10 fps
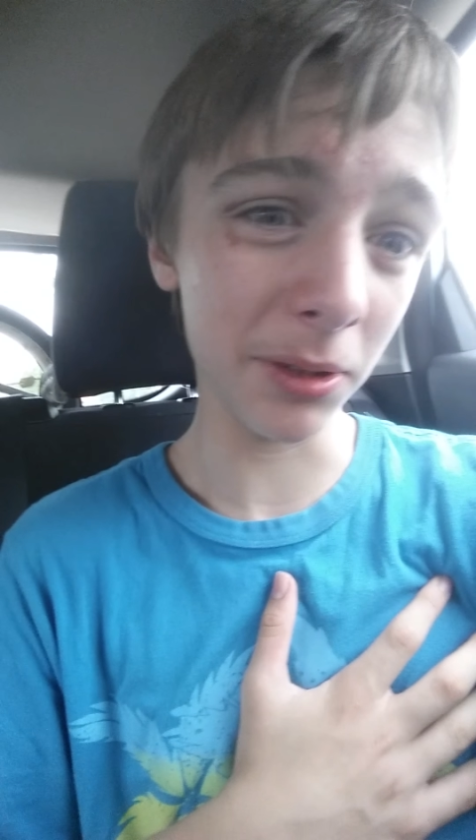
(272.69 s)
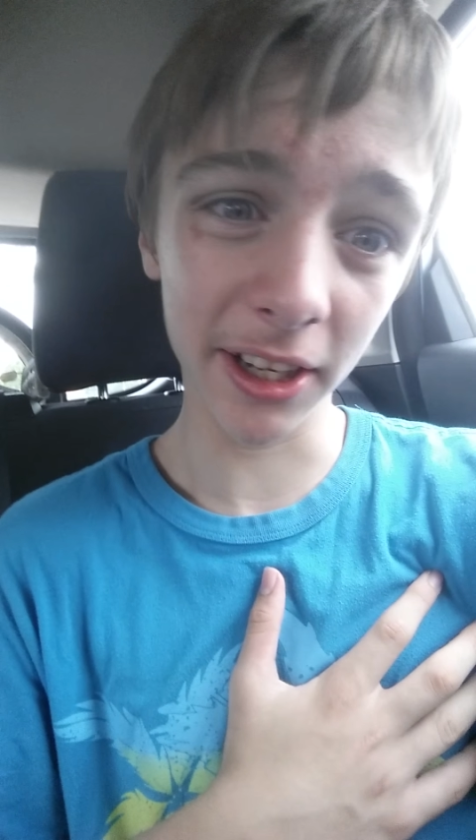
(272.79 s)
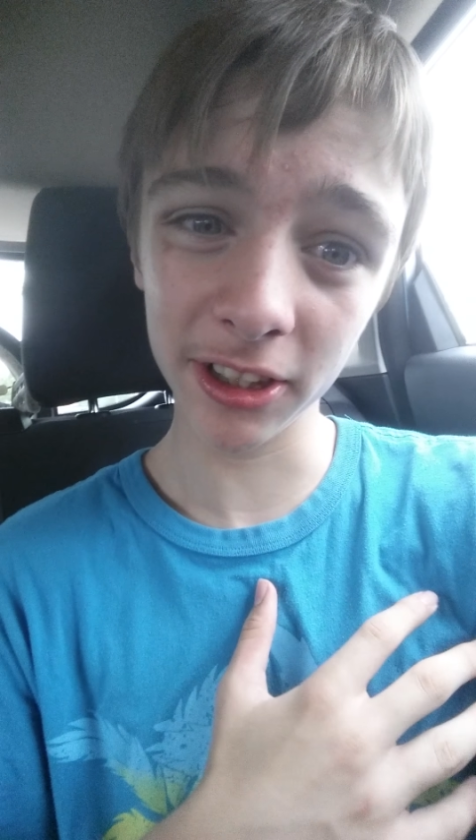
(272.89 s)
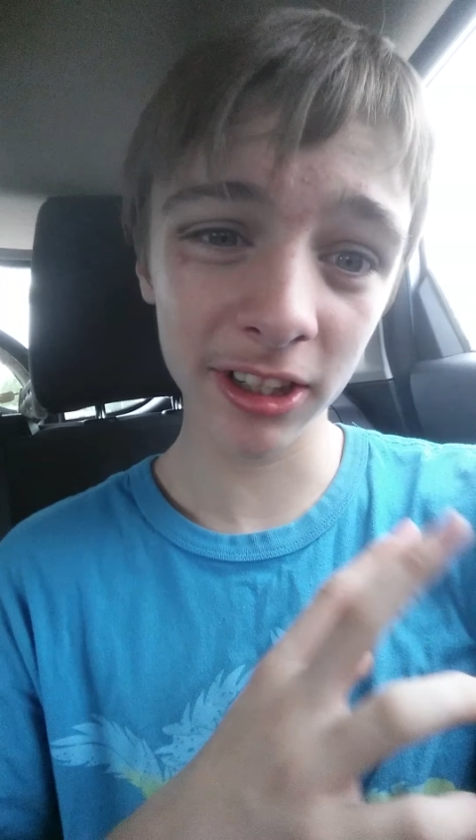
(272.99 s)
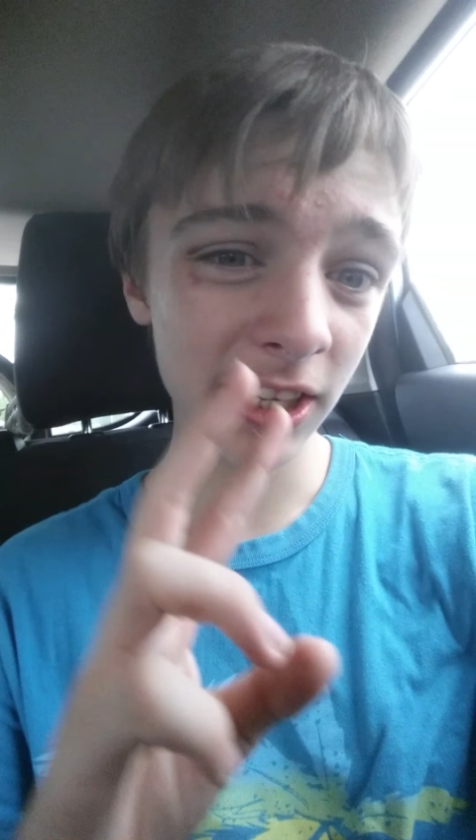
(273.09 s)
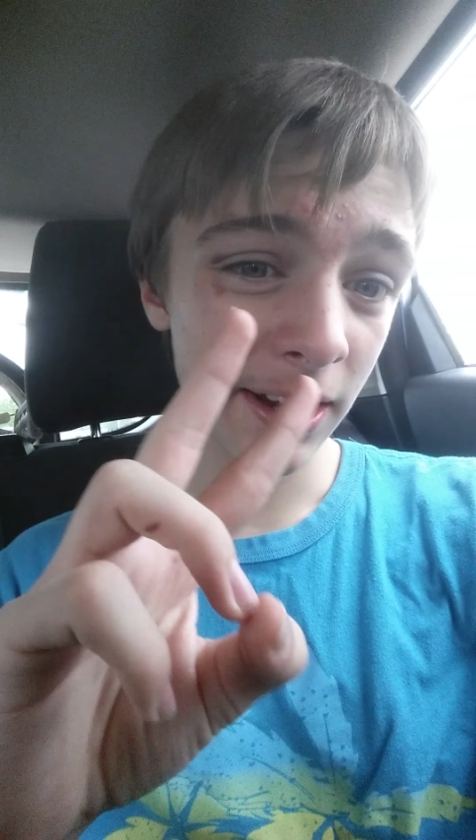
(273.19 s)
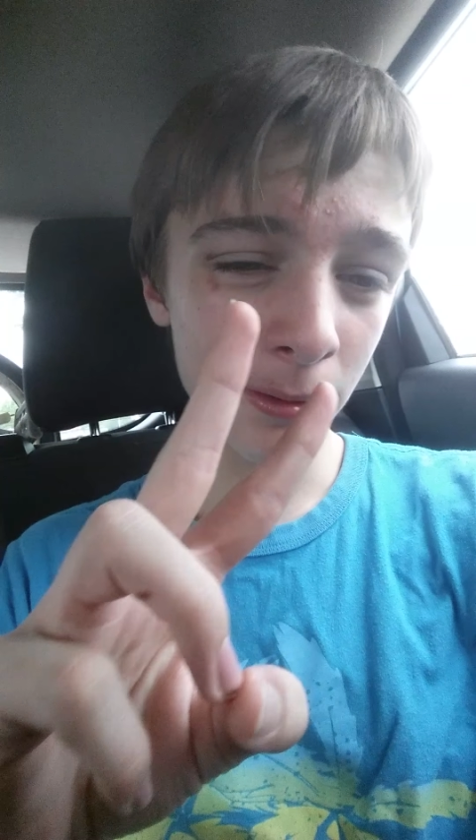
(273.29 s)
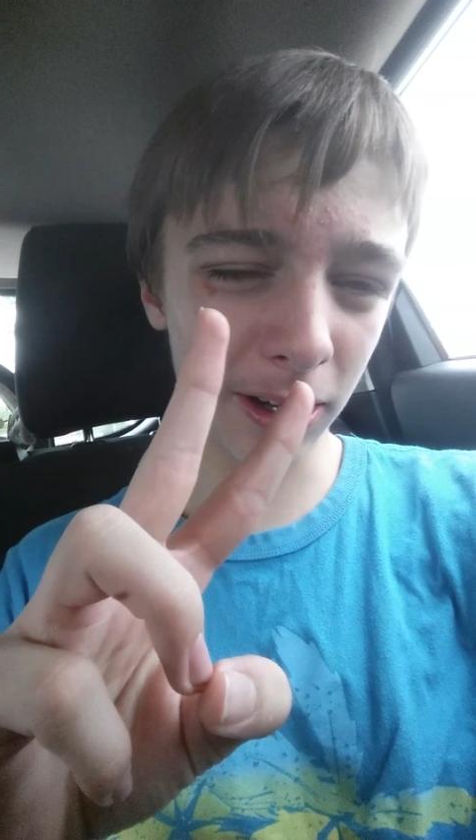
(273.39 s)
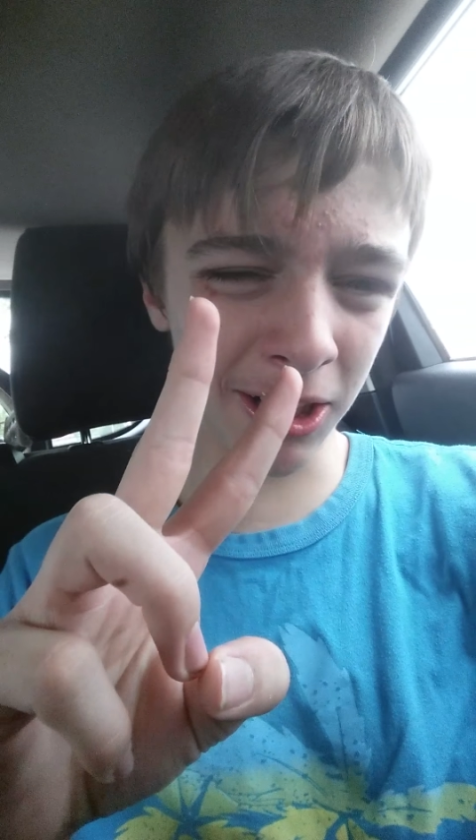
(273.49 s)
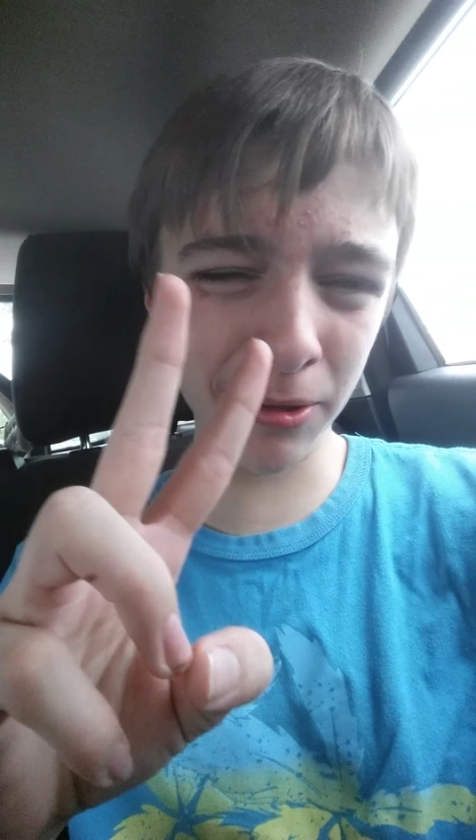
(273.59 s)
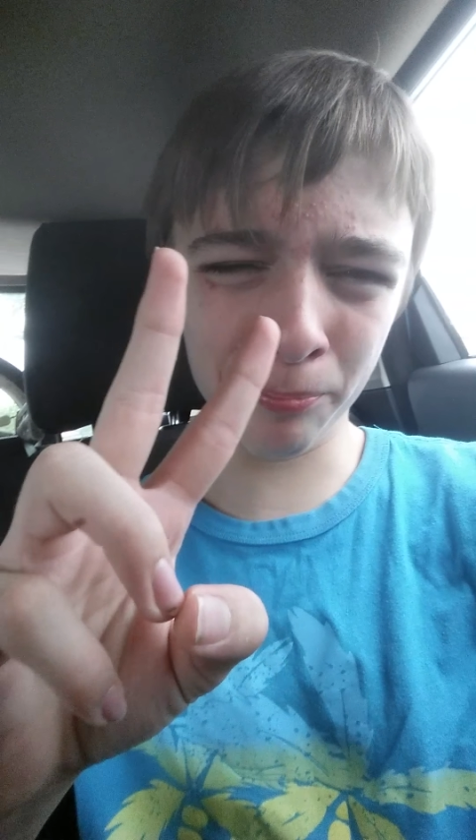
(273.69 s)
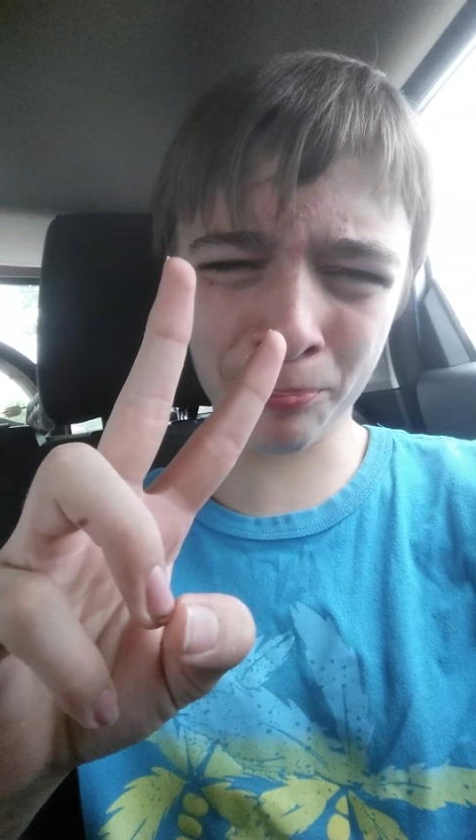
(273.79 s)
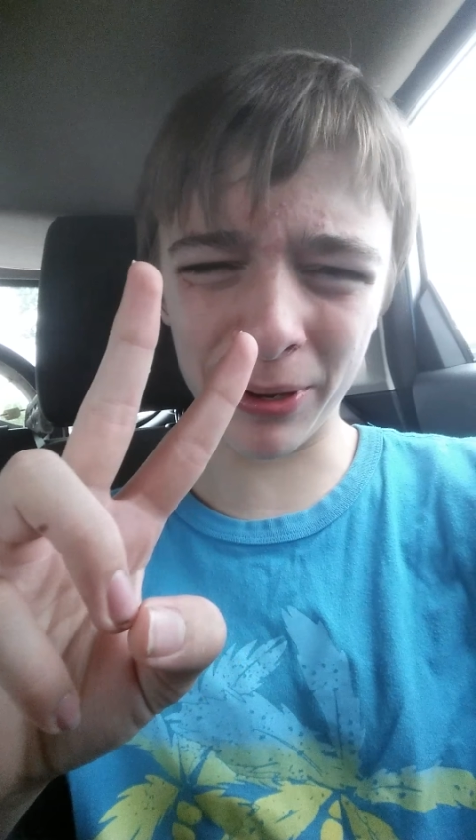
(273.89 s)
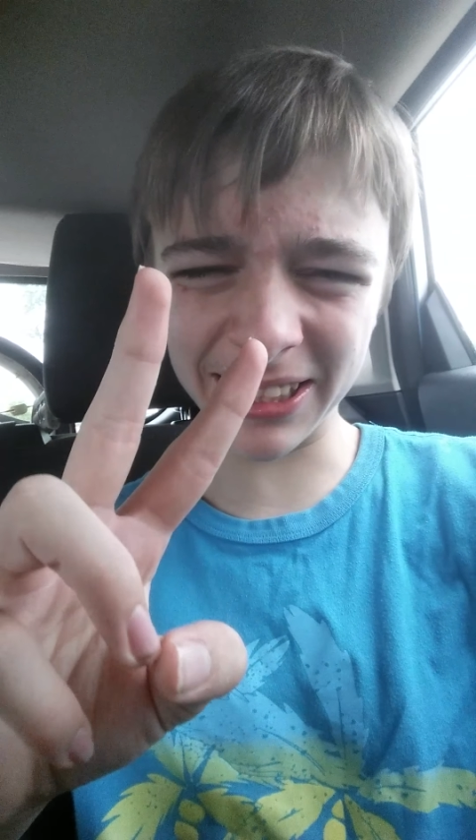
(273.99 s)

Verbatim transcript: up later. Right.